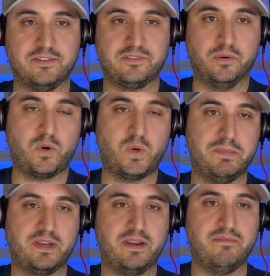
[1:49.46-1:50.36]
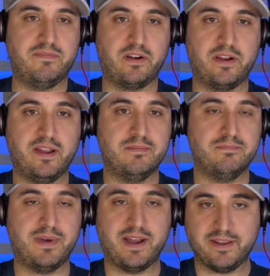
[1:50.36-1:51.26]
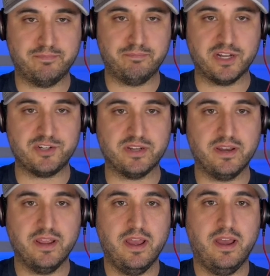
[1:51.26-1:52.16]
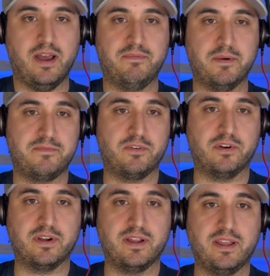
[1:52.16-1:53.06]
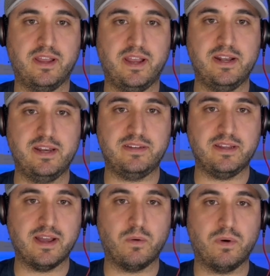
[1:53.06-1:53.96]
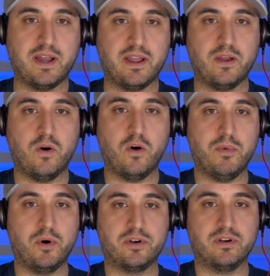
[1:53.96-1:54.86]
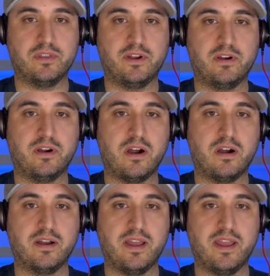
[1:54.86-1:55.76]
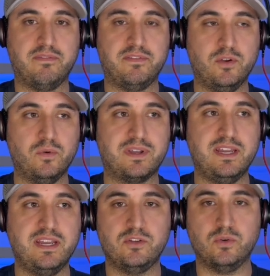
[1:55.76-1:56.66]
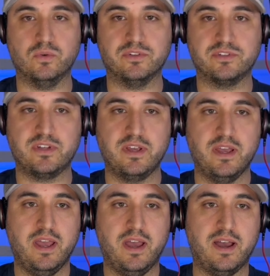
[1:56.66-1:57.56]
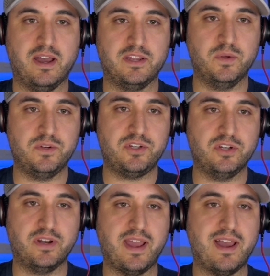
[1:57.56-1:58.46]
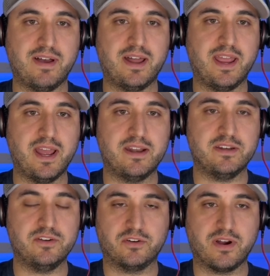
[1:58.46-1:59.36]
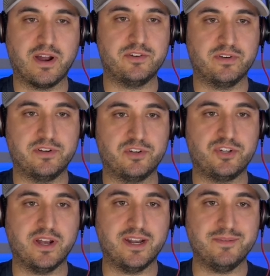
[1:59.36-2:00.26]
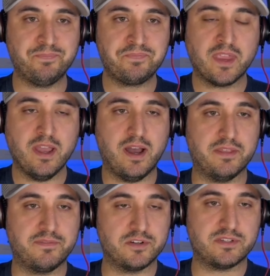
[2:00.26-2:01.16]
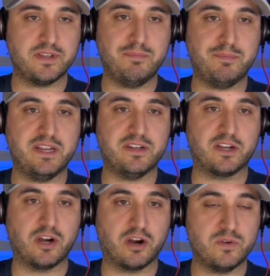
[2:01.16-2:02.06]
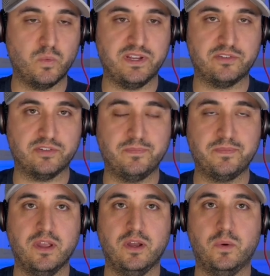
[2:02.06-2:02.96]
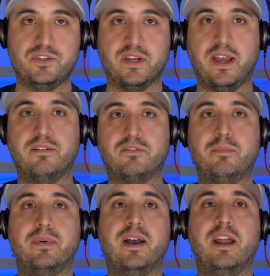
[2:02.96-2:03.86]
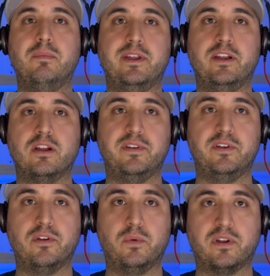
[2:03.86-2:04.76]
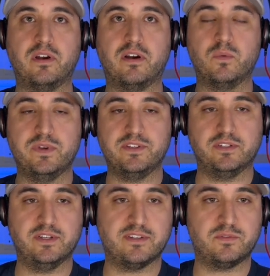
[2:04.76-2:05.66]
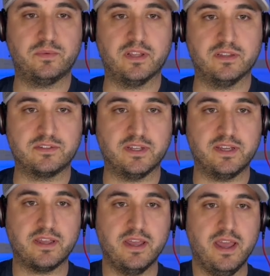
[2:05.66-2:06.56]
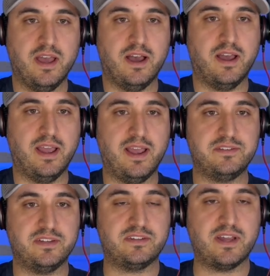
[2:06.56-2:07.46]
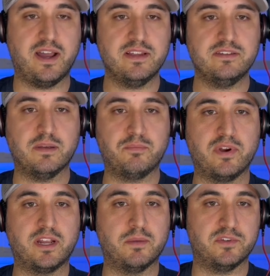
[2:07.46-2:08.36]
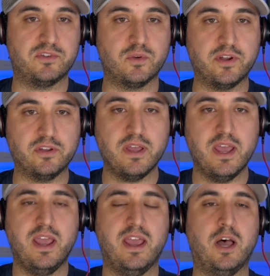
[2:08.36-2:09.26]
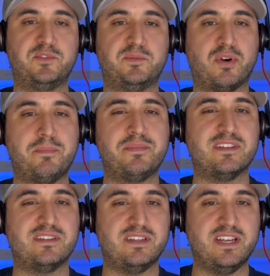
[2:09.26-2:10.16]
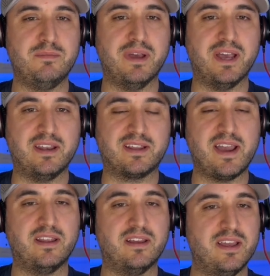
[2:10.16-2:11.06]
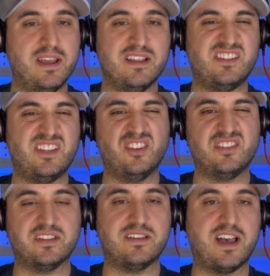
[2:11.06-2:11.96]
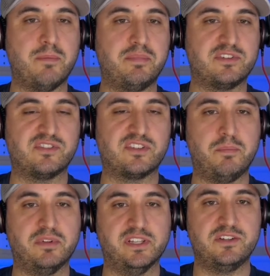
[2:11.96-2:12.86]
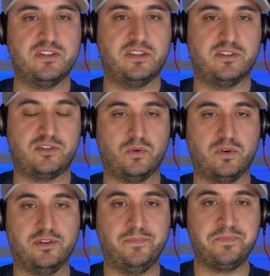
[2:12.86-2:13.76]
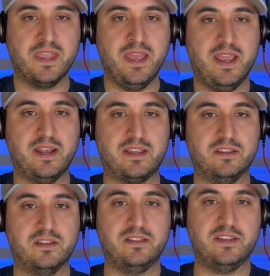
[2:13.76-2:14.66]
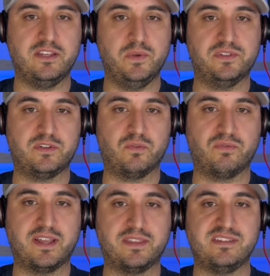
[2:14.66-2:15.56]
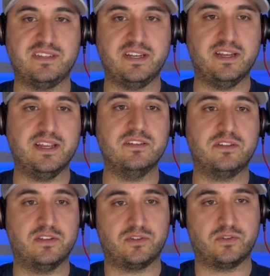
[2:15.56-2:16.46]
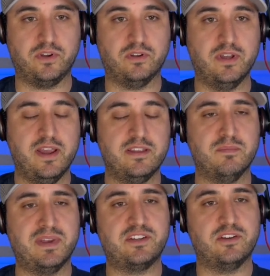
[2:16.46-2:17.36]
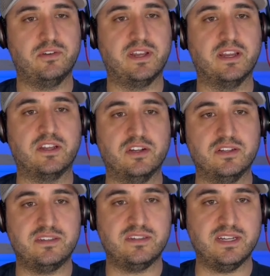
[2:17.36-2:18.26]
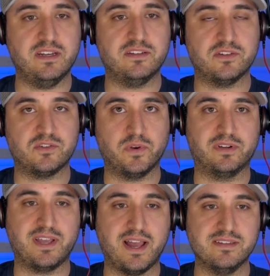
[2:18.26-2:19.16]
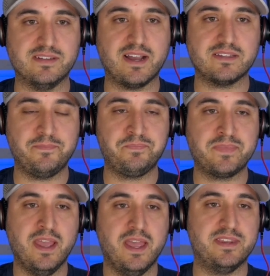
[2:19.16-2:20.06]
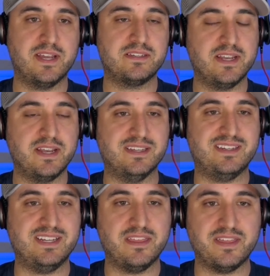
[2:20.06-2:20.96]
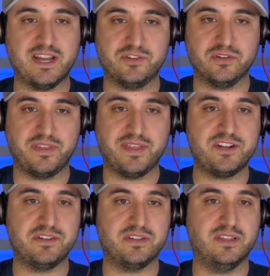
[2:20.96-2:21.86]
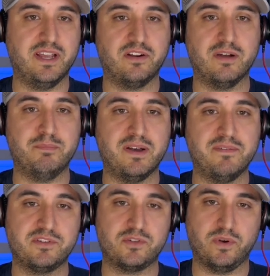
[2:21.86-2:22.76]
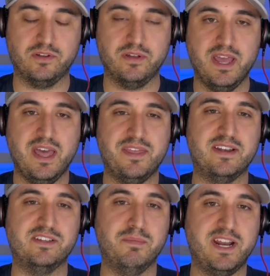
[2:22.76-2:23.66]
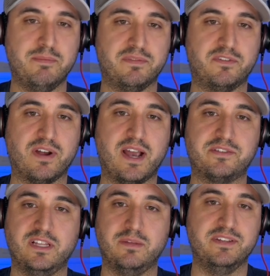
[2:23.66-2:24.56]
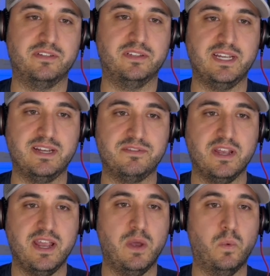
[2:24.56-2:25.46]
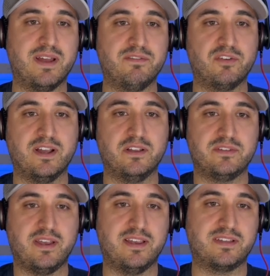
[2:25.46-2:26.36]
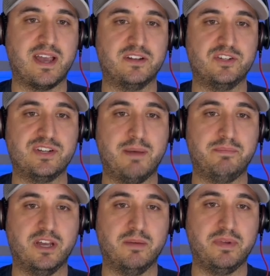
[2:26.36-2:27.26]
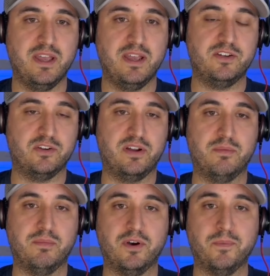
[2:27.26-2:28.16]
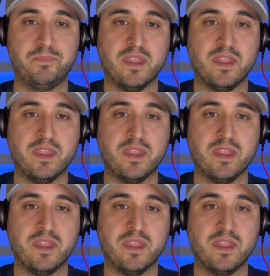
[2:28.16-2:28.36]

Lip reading: so equipment can vary by budget, but for any DIY homeowner, there are a few key tools you should have on hand in your garage or in your shed. The first thing being a garden weasel, which I have right behind me here. If you don't know what a garden weasel is, that's what it looks like. It has these tines that break up the soil. It helps prep the seed bed. It kind of tills the top just a couple inches of the soil and can lightly use it to rake the seed into the soil to make sure you get good seed to soil contact. The next thing is a dethatcher. Thatch is a layer above the soil that is made up of grass clippings, leaves, and whatever else has gotten chopped up during the mow.